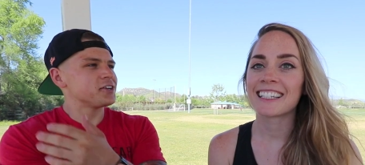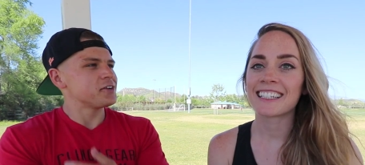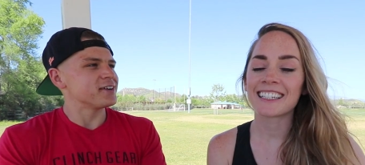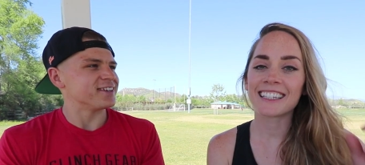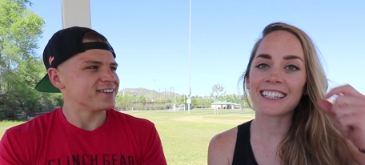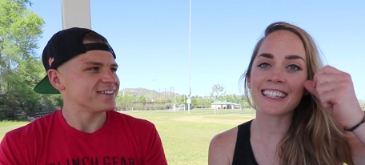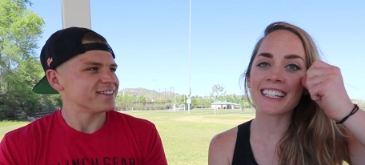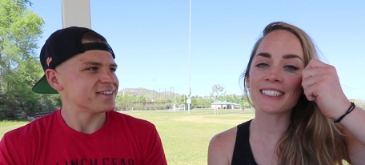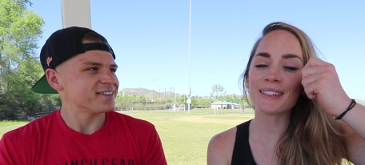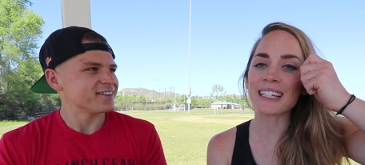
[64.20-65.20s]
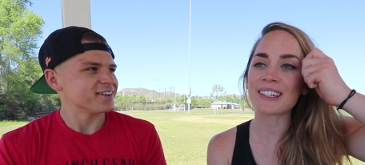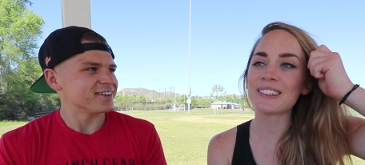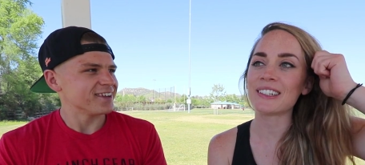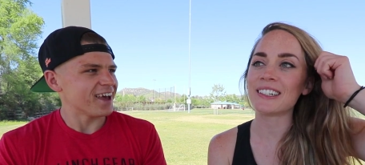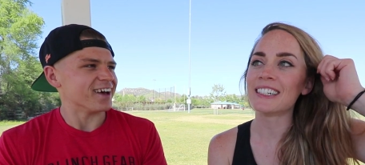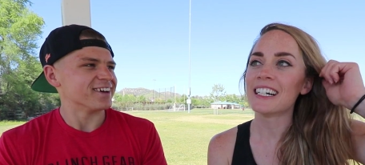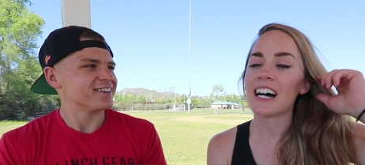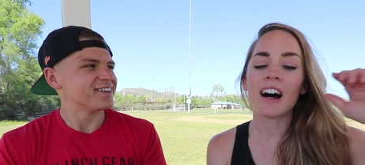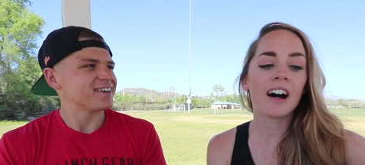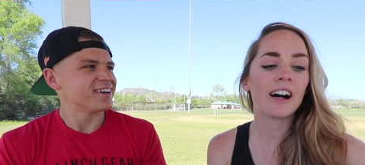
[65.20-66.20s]
Speaker 1: you. And
Speaker 2: that's me. Cool. Yeah.
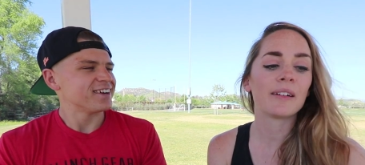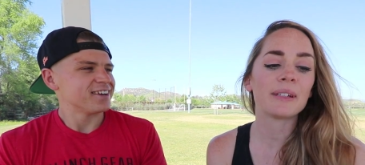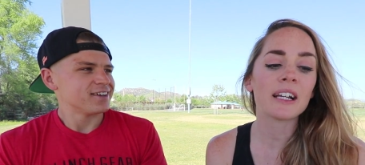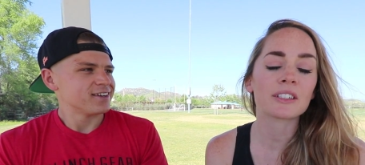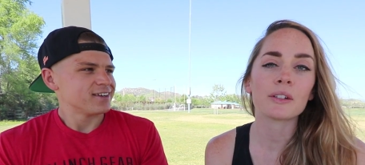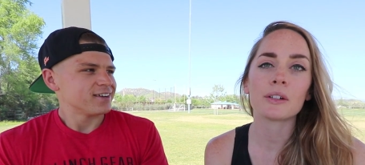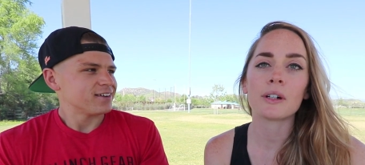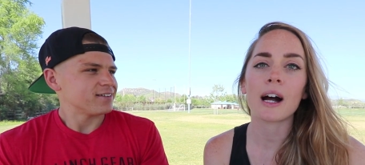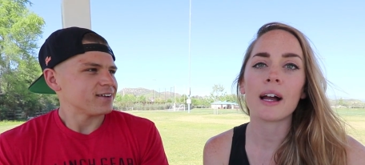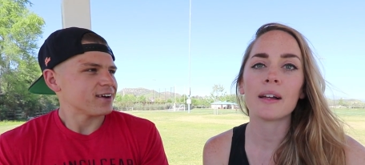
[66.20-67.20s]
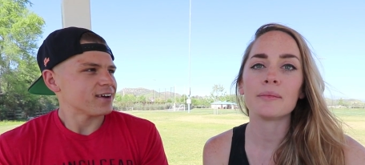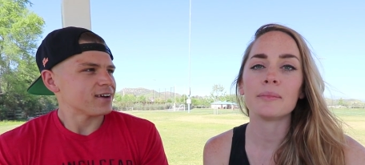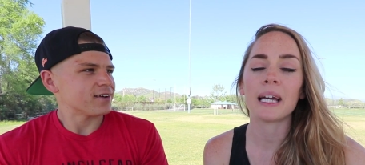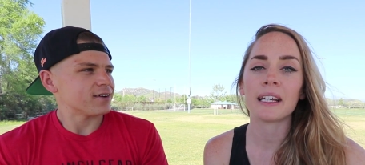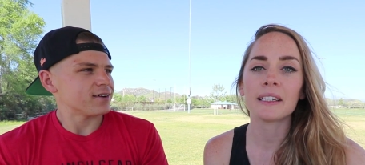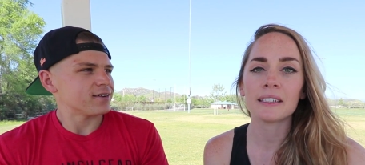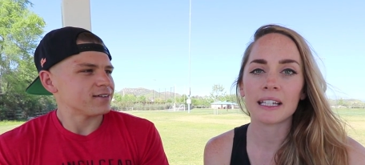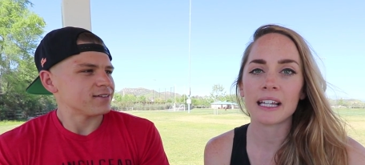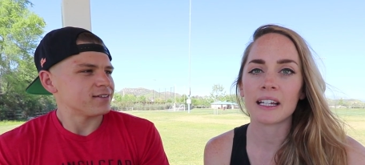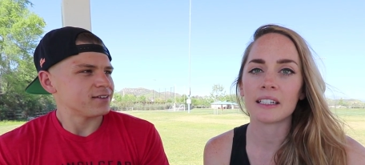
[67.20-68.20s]
Um, yeah. So I'm
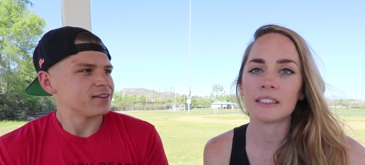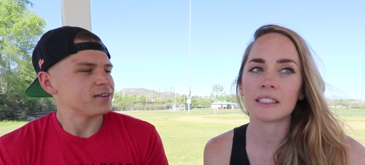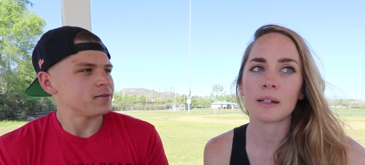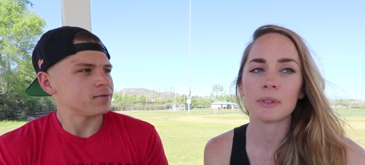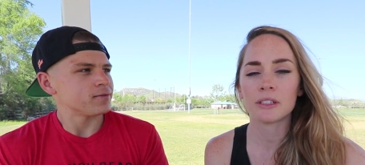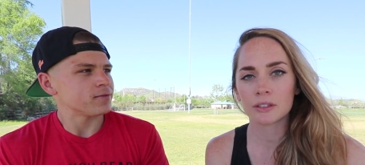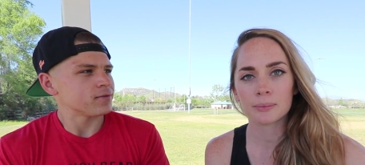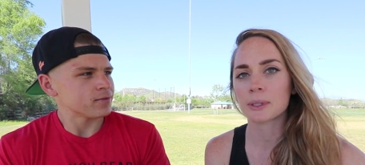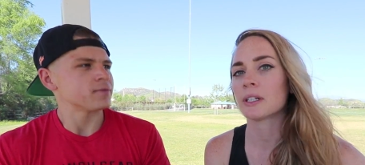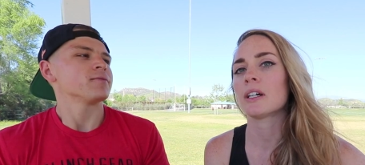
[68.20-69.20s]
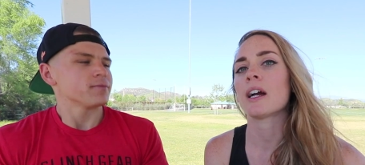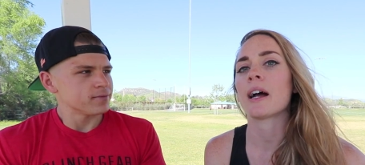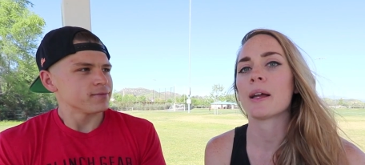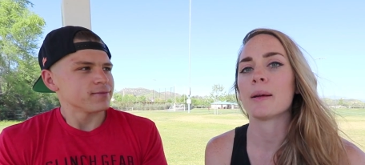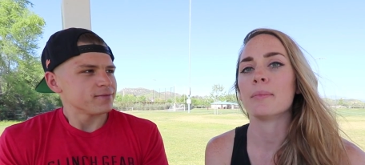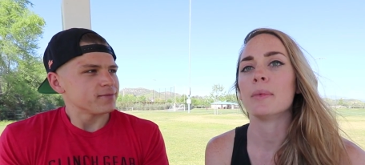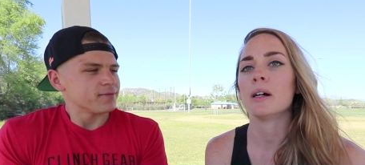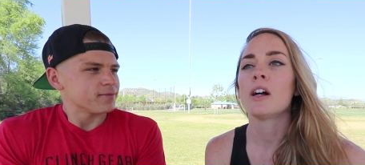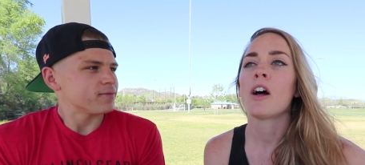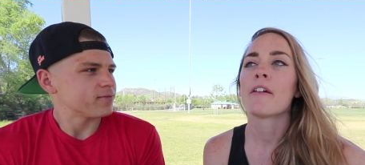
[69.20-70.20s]
Meg, and I'm a YouTuber.
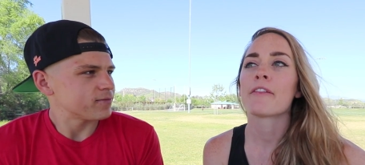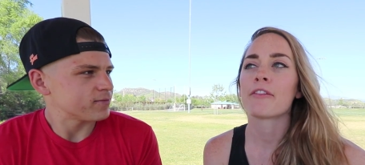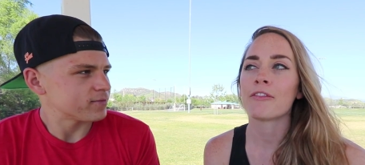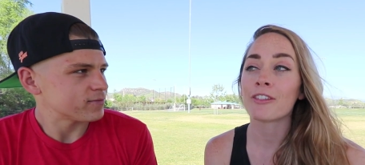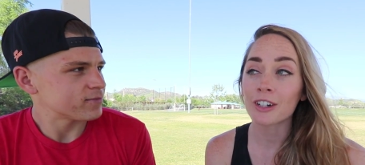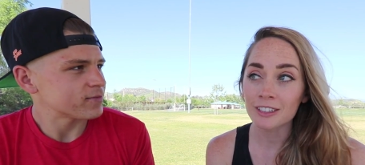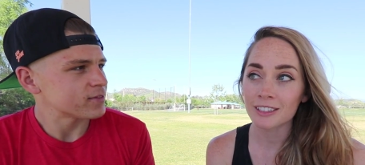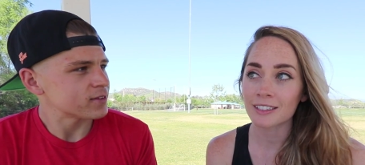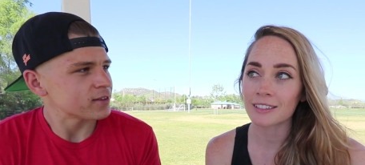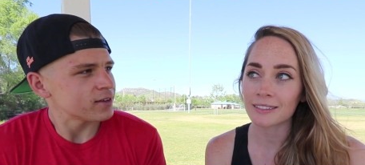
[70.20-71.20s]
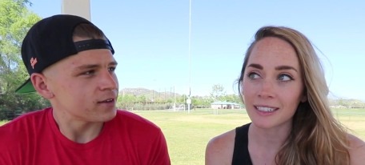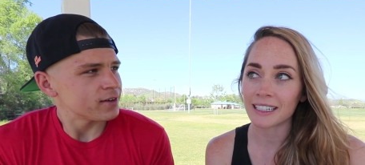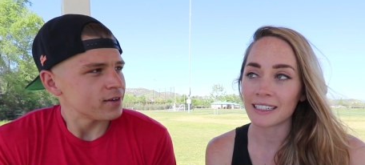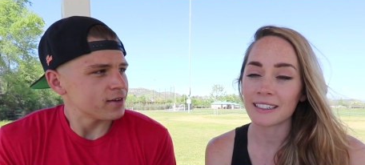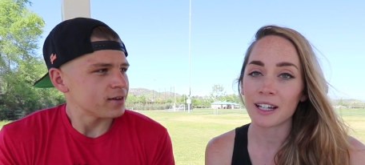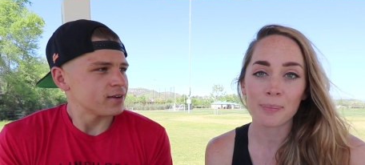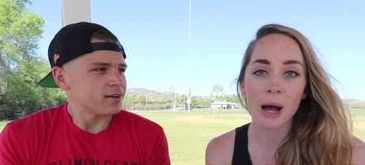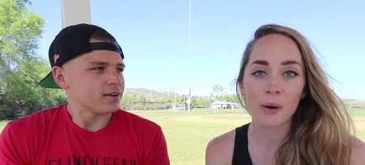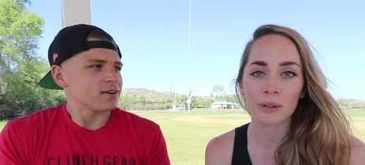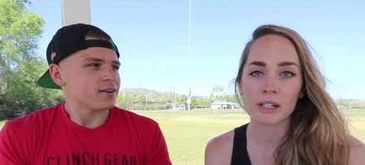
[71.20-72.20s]
I'm firstly a
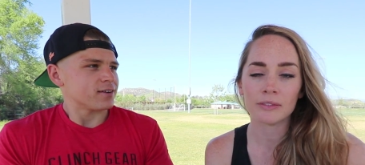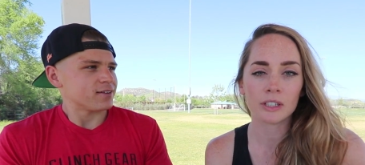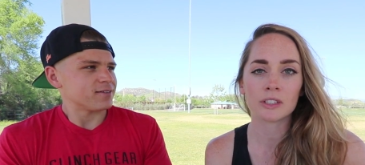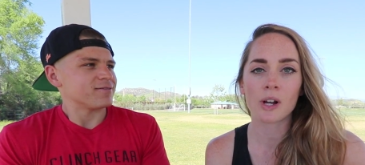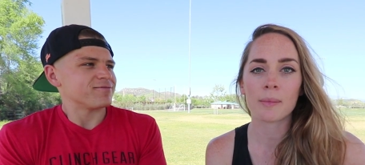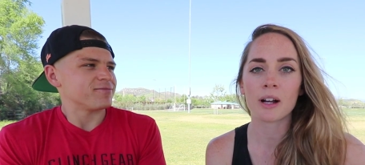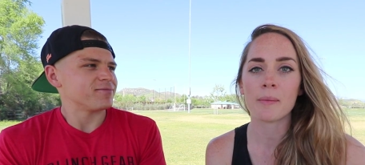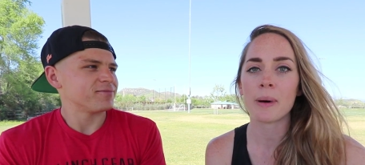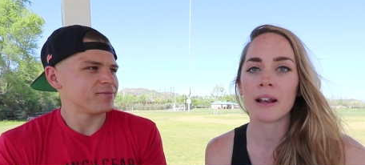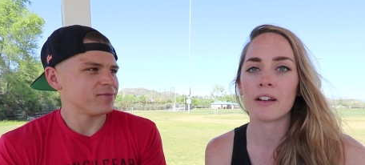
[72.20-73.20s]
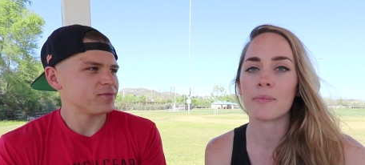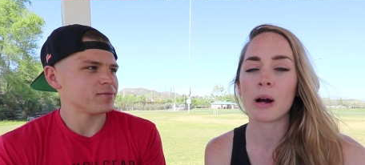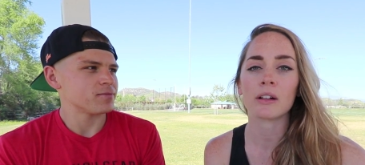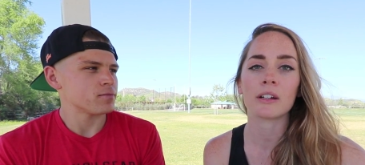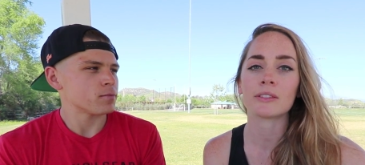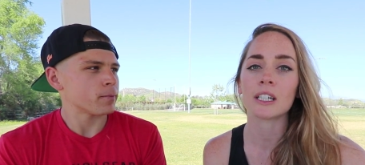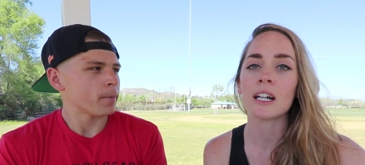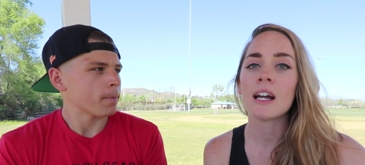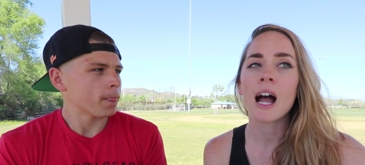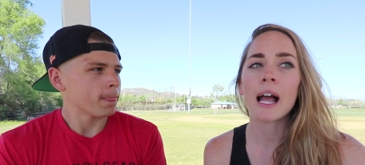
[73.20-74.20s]
powerlifter, so I'm a competitive
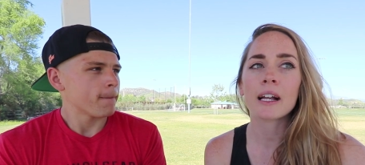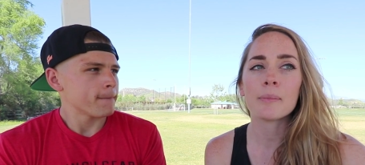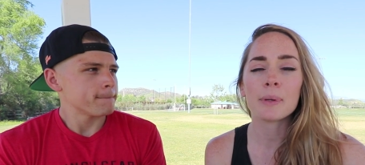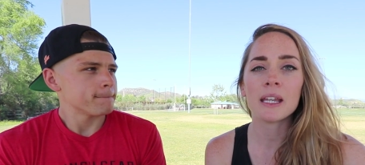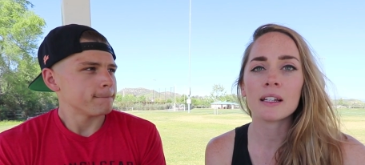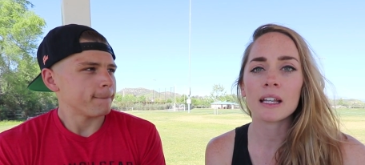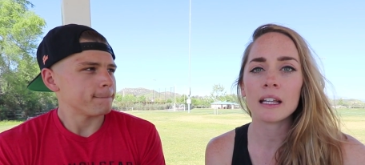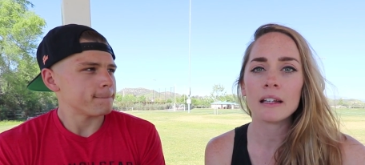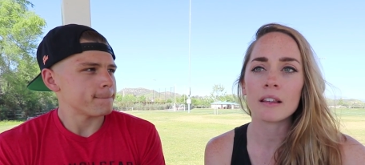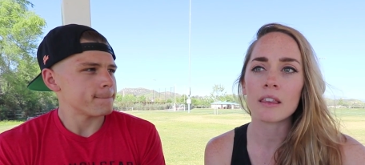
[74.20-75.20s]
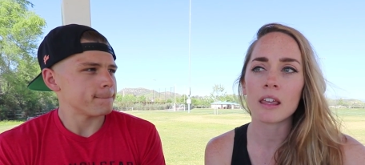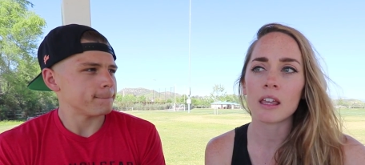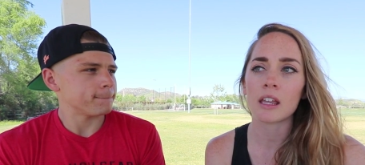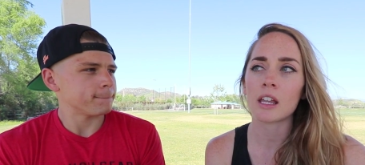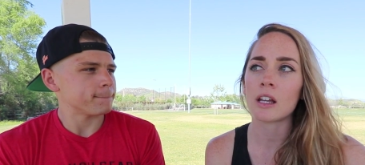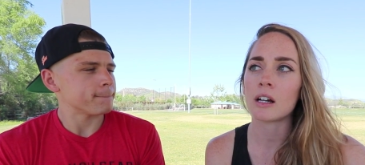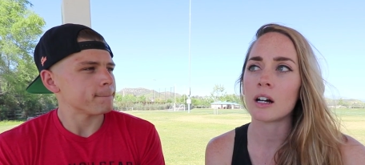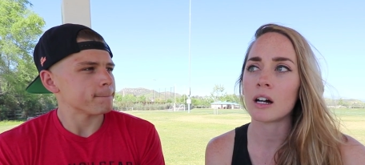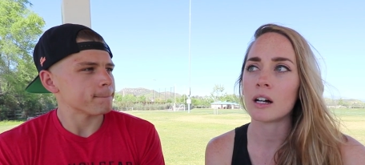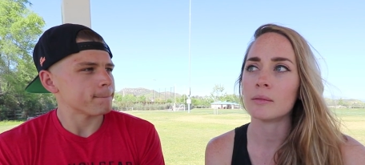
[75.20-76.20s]
powerlifter. I compete in the
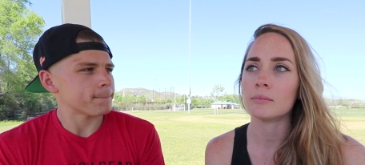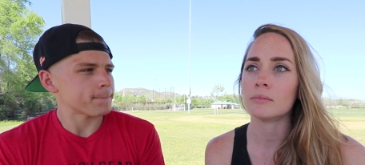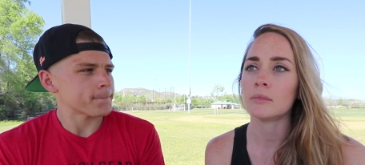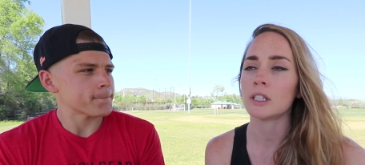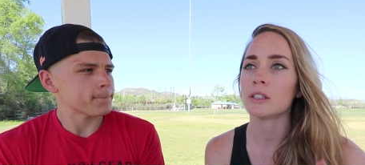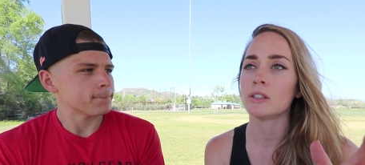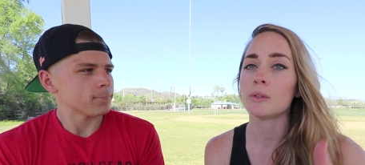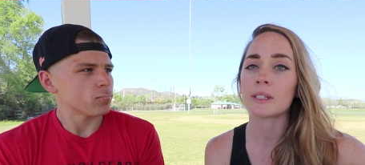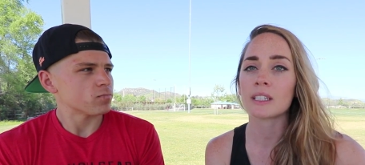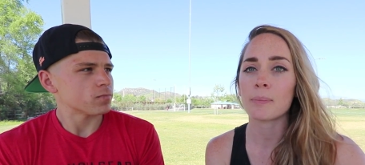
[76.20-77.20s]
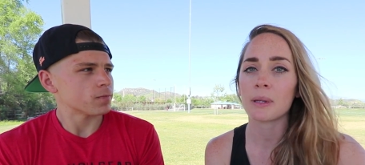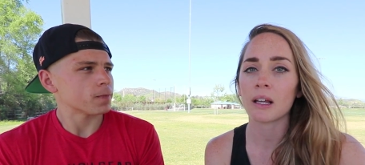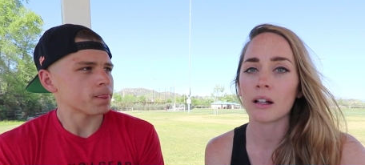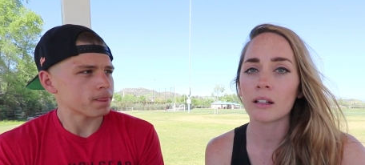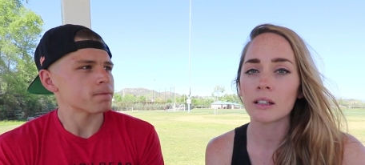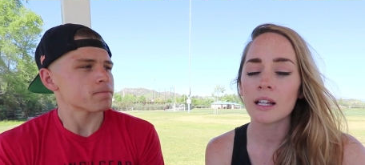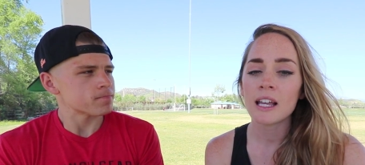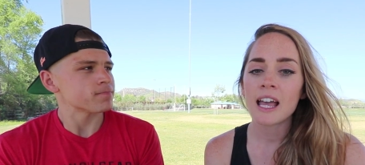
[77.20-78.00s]
um, USAPL,